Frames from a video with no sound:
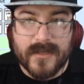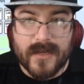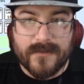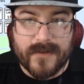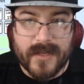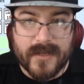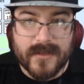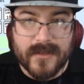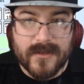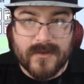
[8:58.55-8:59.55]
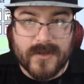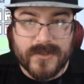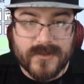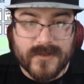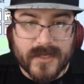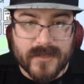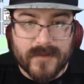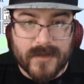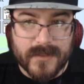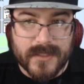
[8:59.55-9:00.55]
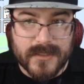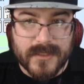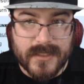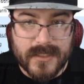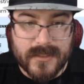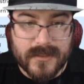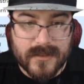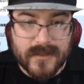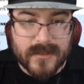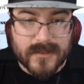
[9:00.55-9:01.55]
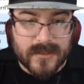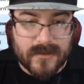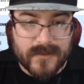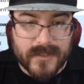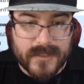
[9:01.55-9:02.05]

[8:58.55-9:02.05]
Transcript: Now if I want to, I can probably hit delete because I don't really